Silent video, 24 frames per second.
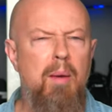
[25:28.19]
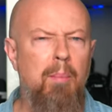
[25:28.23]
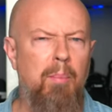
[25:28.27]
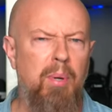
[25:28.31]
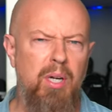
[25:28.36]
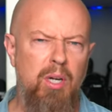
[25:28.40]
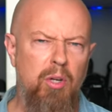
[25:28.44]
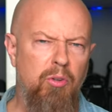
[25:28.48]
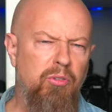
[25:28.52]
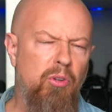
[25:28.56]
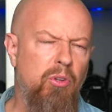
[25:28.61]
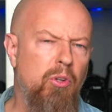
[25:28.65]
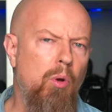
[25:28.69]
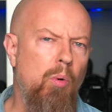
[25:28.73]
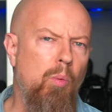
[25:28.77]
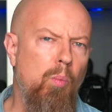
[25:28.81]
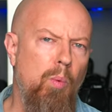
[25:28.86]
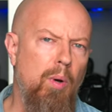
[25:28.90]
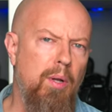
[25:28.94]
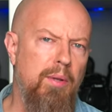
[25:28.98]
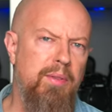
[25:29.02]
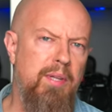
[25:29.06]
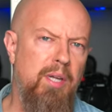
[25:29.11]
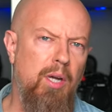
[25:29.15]
But I also don't
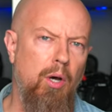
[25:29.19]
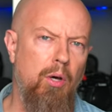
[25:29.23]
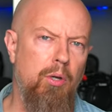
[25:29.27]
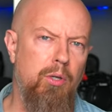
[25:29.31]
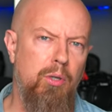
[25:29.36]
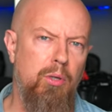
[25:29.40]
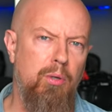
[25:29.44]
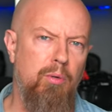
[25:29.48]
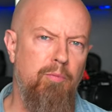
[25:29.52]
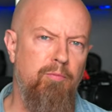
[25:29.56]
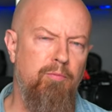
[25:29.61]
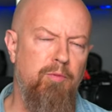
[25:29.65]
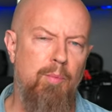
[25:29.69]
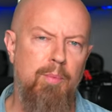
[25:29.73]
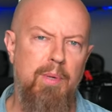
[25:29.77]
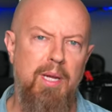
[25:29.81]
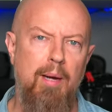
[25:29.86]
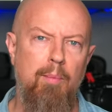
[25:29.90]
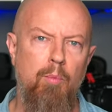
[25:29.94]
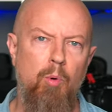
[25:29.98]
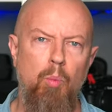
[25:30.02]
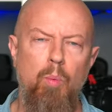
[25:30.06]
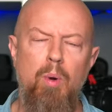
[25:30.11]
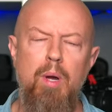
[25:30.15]
want the audio from
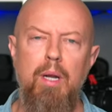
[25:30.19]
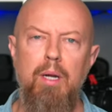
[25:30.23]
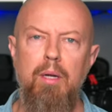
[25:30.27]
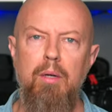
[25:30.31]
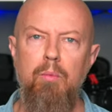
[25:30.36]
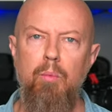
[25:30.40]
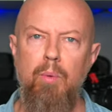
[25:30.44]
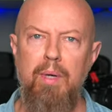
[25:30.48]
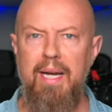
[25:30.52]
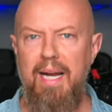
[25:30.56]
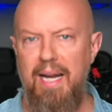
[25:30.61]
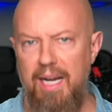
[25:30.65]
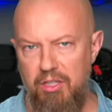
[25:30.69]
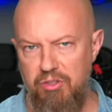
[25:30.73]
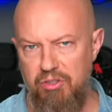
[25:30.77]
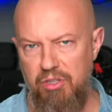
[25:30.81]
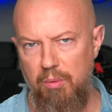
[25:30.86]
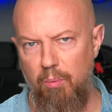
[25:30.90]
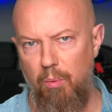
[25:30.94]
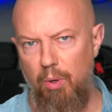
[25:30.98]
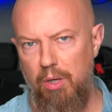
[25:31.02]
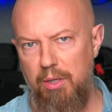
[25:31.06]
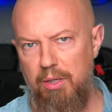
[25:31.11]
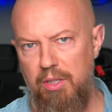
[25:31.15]
camera one. What I
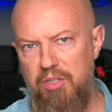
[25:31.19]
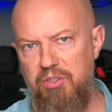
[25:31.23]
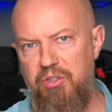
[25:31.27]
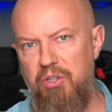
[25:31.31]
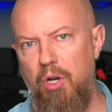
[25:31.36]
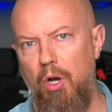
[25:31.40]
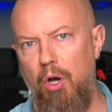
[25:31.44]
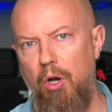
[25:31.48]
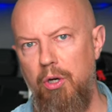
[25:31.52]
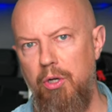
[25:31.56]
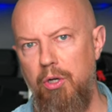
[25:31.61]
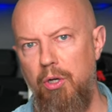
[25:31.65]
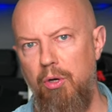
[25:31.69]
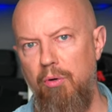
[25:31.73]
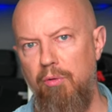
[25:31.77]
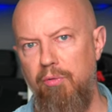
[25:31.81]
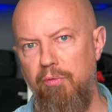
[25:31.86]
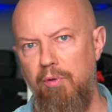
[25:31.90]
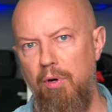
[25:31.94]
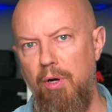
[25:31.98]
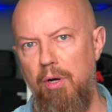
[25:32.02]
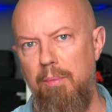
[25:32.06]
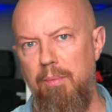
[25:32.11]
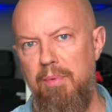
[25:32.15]
actually want is the audio
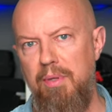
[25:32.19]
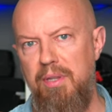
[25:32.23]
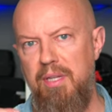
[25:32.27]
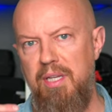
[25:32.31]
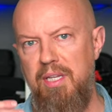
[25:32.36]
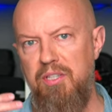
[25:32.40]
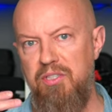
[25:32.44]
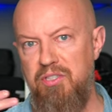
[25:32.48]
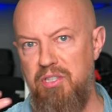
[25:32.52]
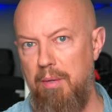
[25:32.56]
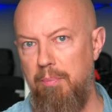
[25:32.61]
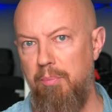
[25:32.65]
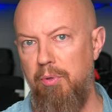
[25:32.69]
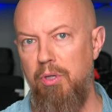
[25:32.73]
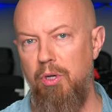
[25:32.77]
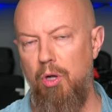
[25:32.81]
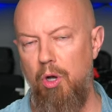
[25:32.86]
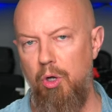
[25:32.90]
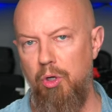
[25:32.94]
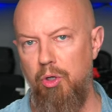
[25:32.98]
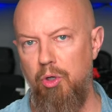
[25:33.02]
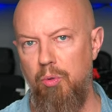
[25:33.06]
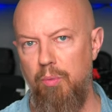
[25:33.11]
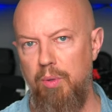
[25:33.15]
from the separate
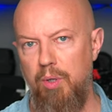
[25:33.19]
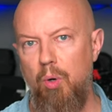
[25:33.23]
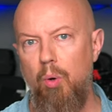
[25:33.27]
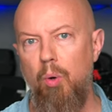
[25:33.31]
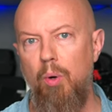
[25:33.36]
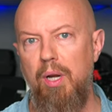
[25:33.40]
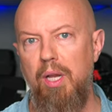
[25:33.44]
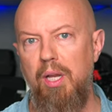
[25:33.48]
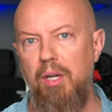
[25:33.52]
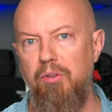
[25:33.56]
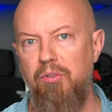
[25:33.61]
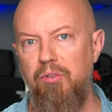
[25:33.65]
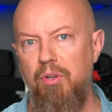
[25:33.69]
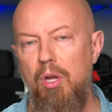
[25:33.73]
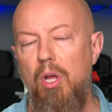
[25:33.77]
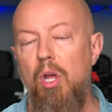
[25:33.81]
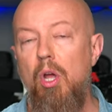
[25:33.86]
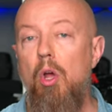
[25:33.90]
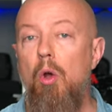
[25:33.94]
audio recordings.